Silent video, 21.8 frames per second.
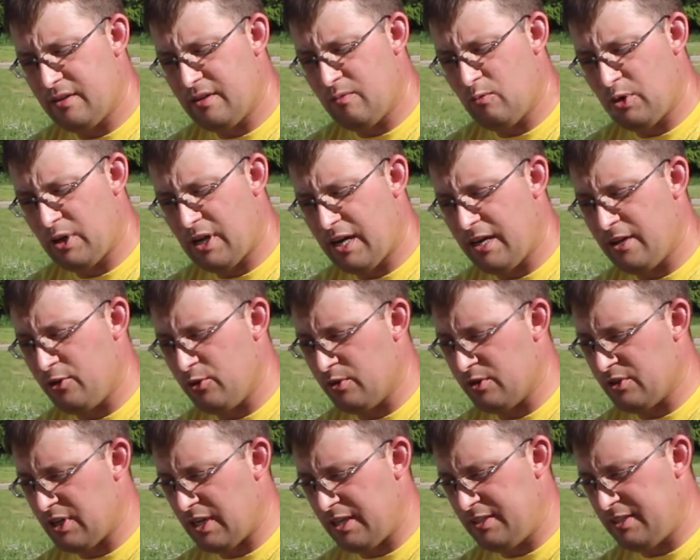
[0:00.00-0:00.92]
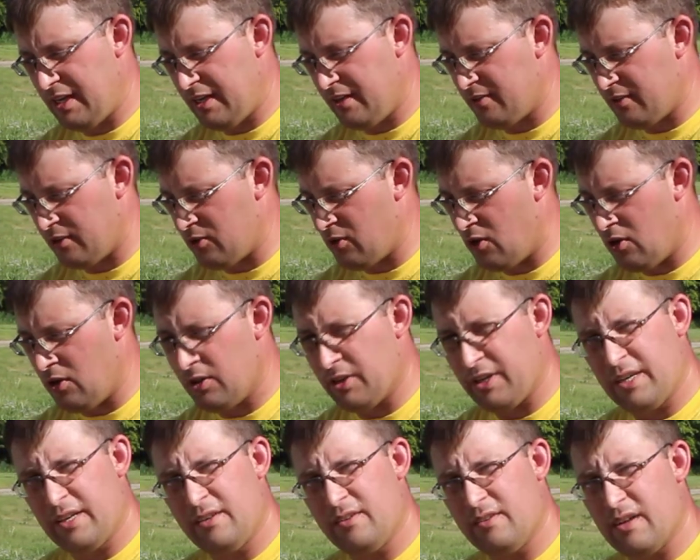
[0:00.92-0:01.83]
what I do is I take the
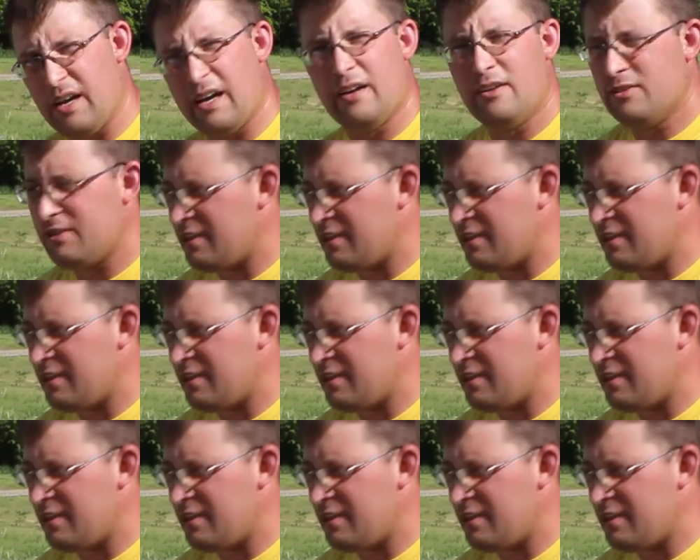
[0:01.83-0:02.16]
colony, I'll